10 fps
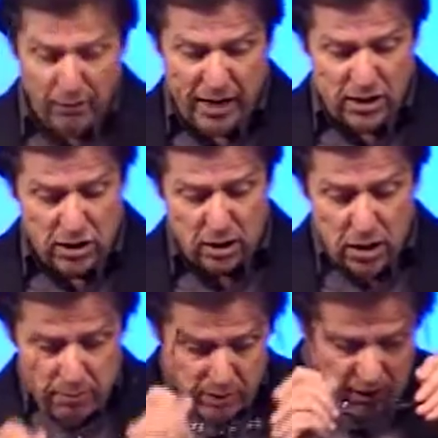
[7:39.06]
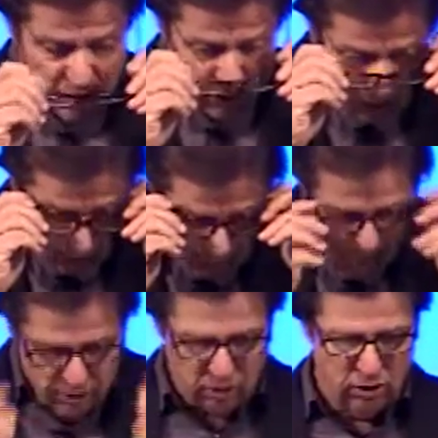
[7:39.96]
basis because of their
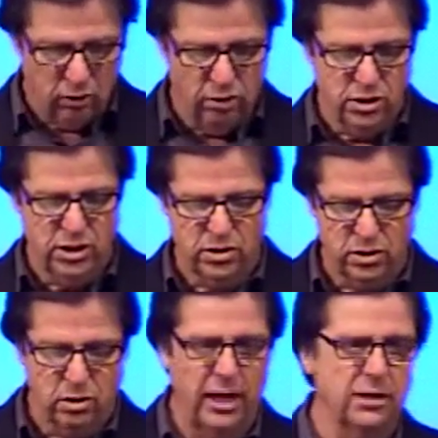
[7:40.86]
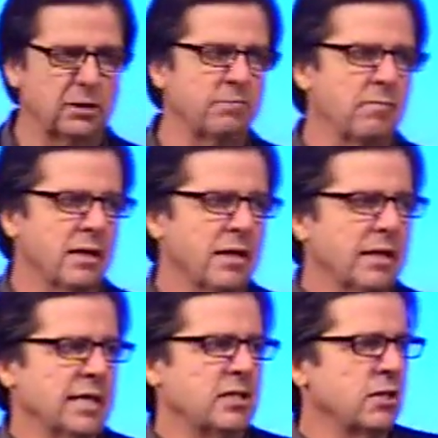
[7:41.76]
commitment to the Lord Jesus Christ.
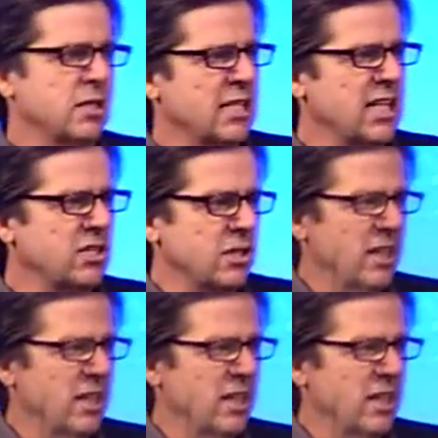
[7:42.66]
And so the Thess-